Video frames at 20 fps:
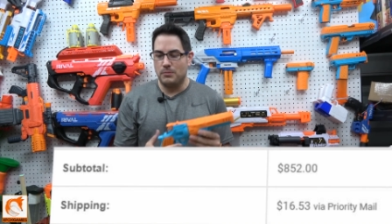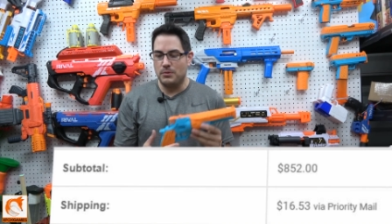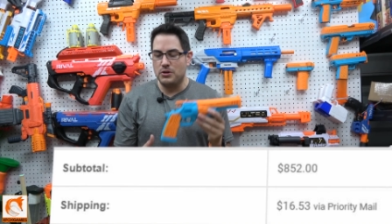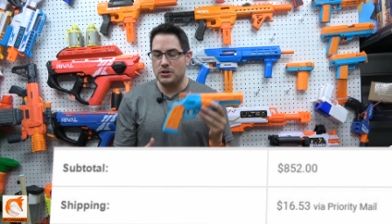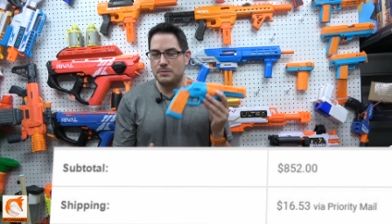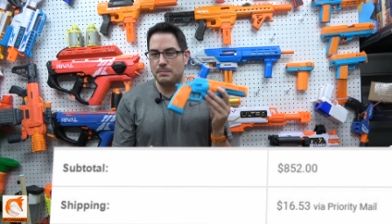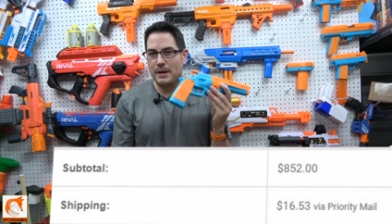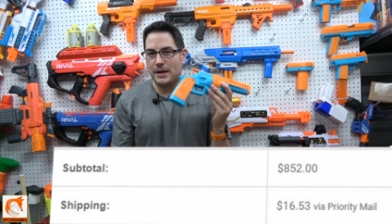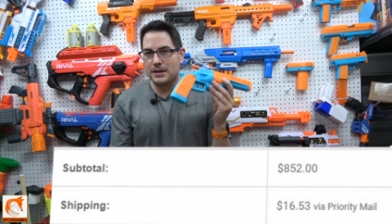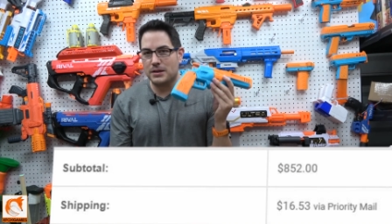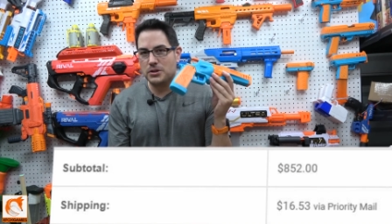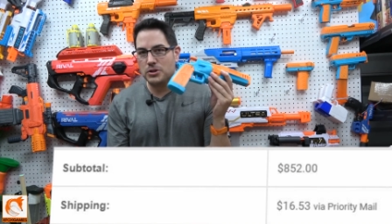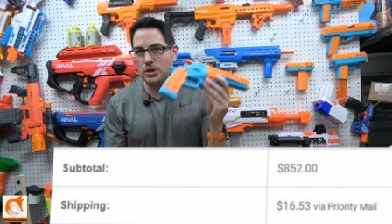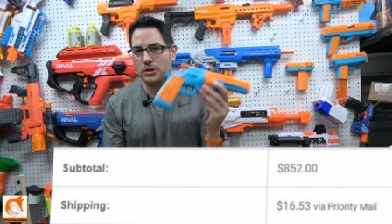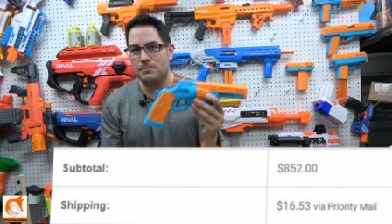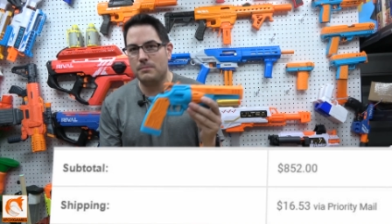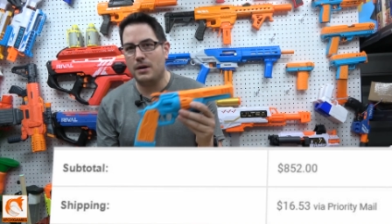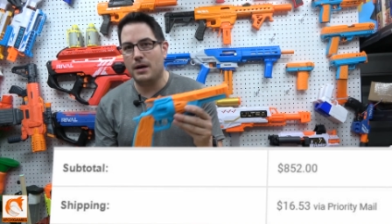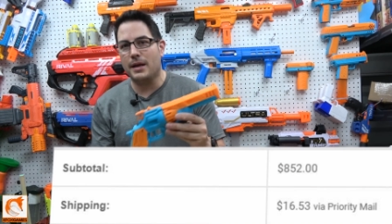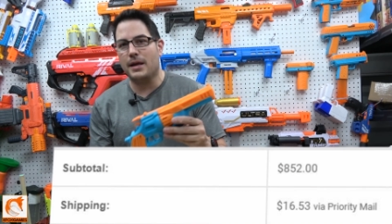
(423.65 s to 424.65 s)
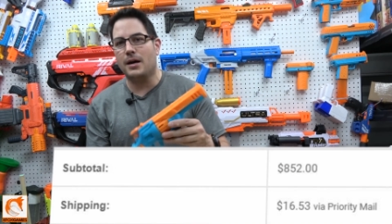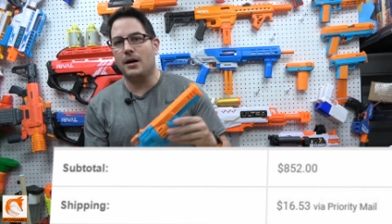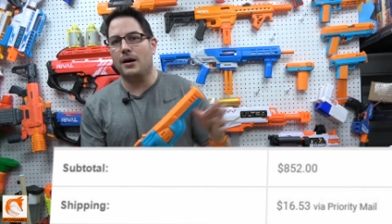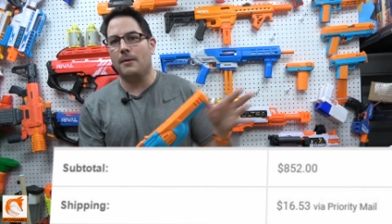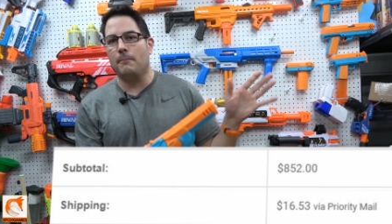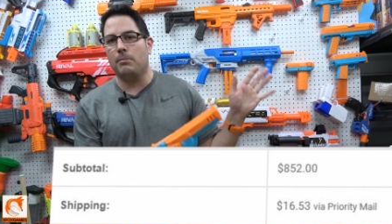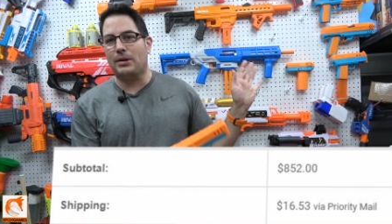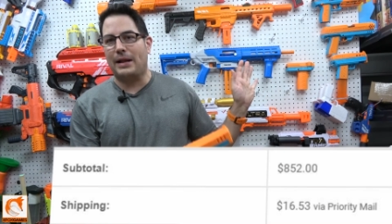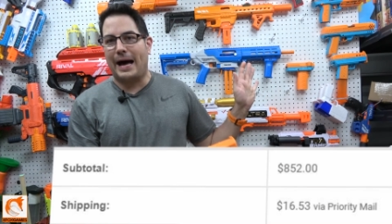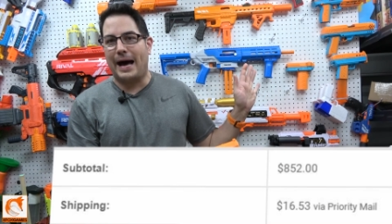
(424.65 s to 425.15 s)
but when you spend good money
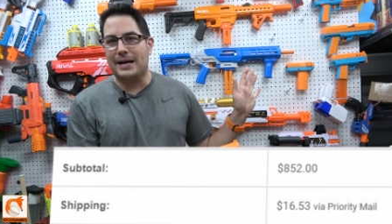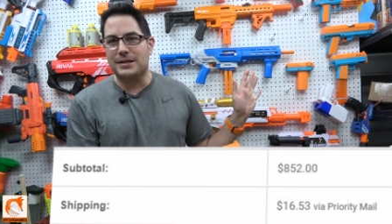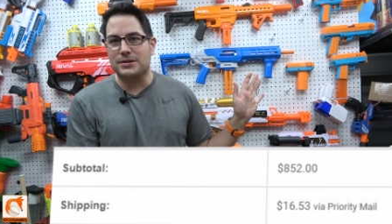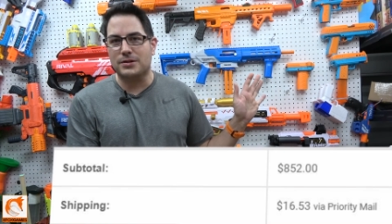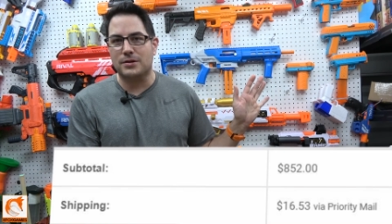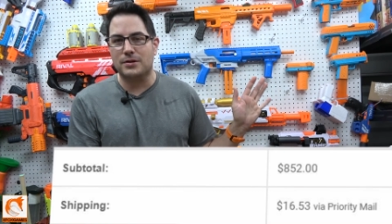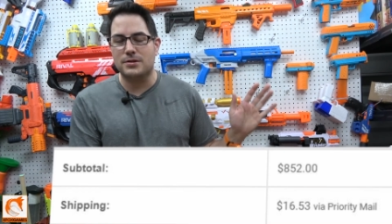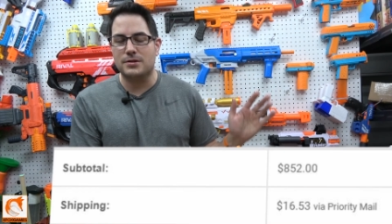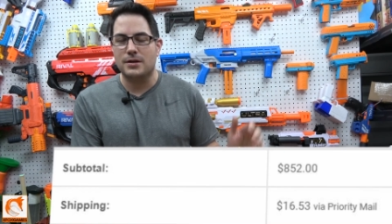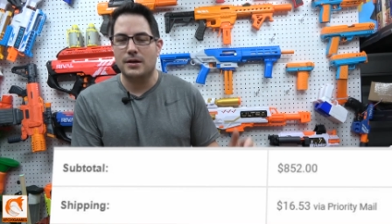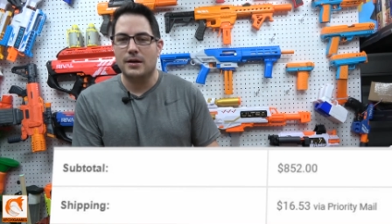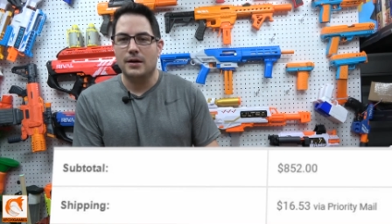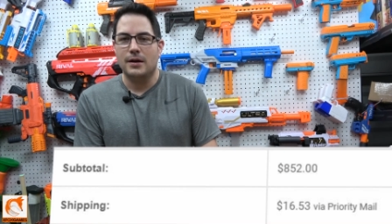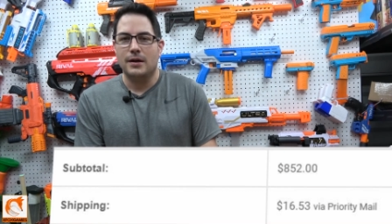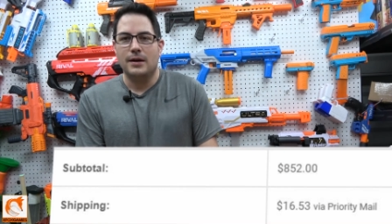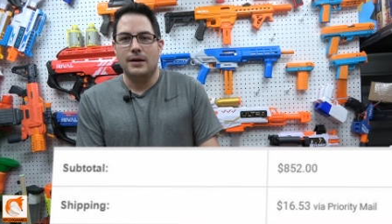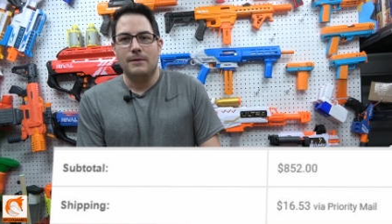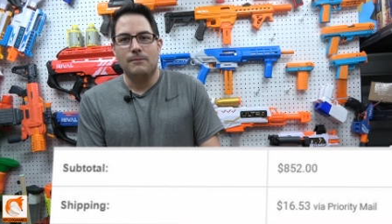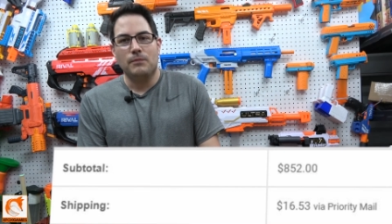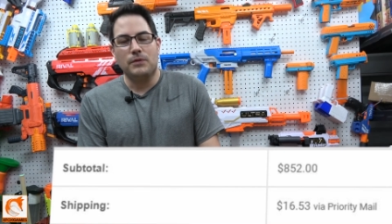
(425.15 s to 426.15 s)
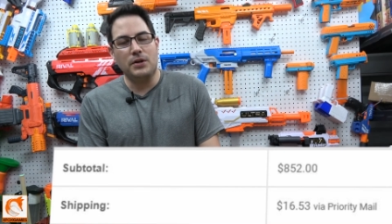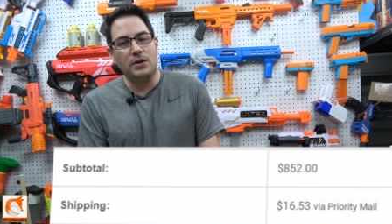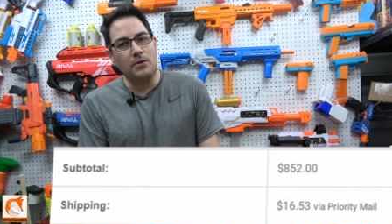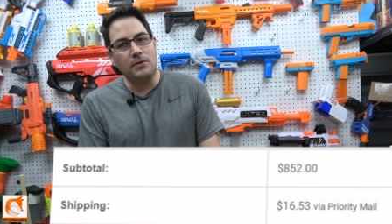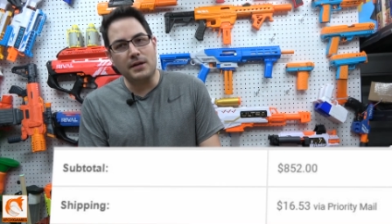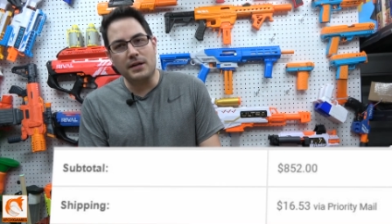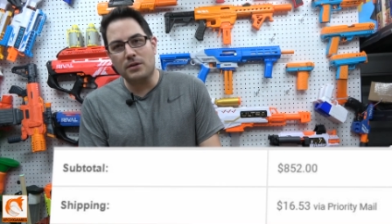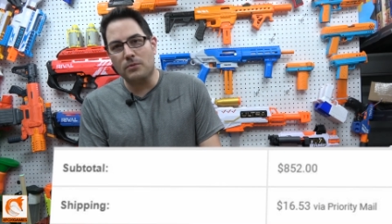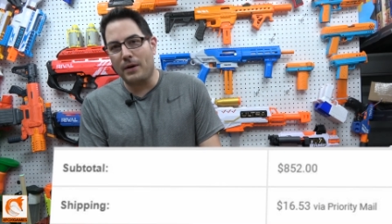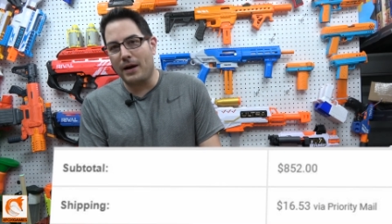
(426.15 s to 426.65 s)
on blasters, you
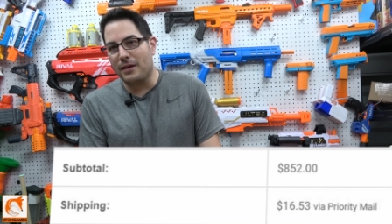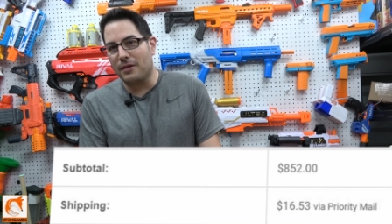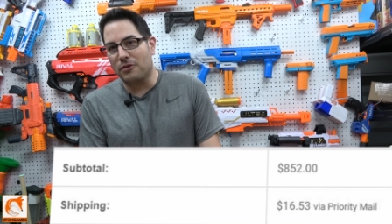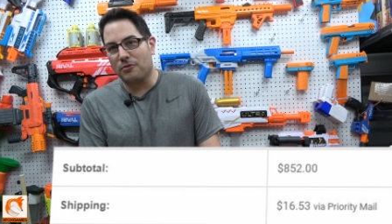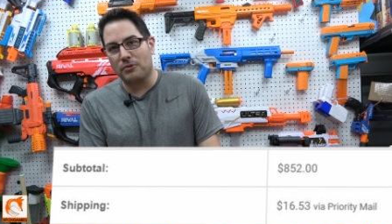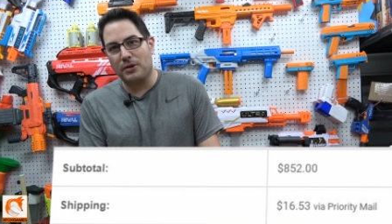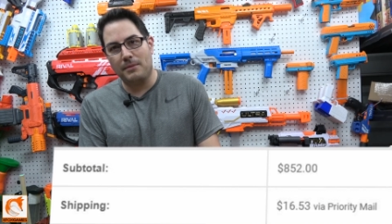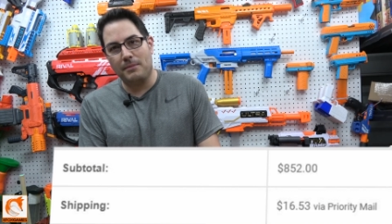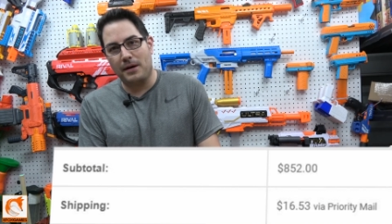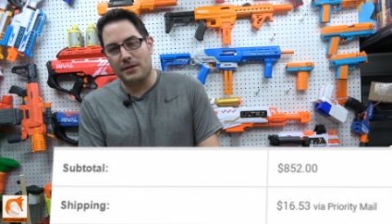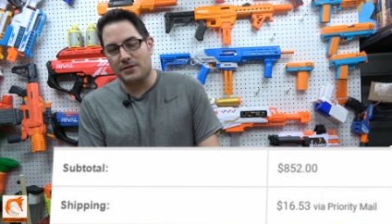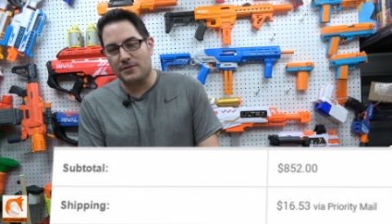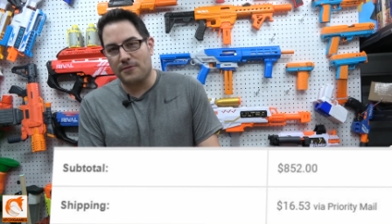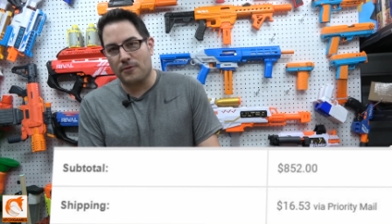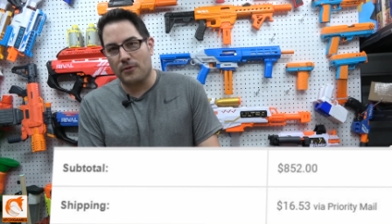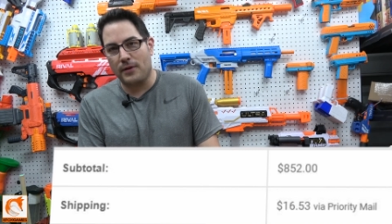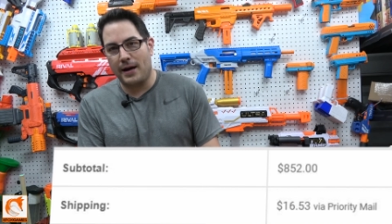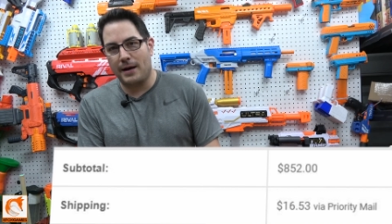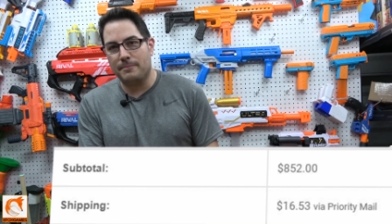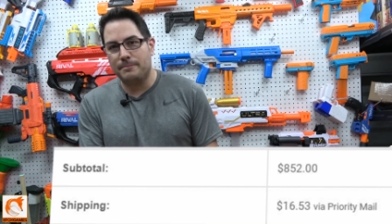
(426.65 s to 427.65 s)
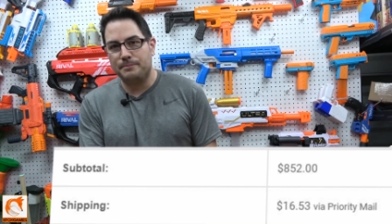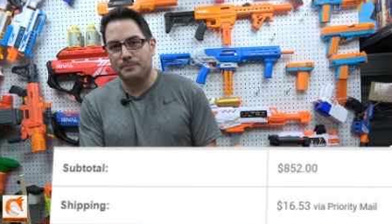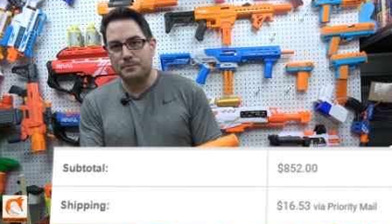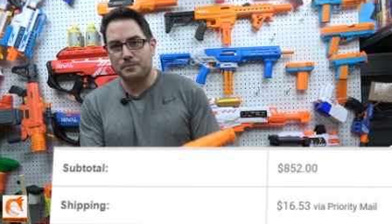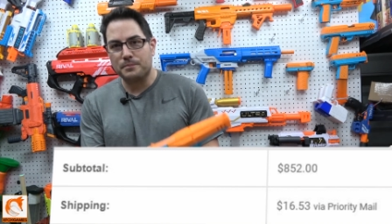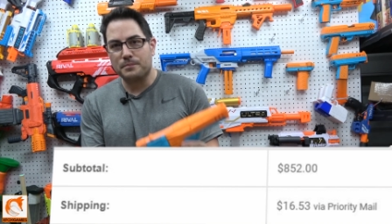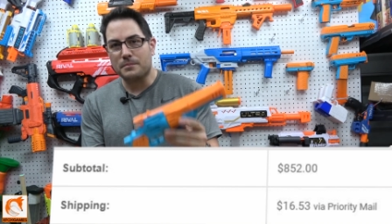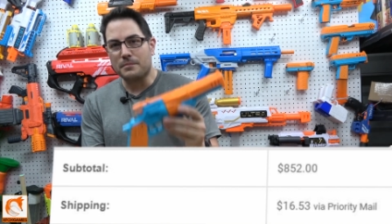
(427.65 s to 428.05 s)
don't need to wait three months for them.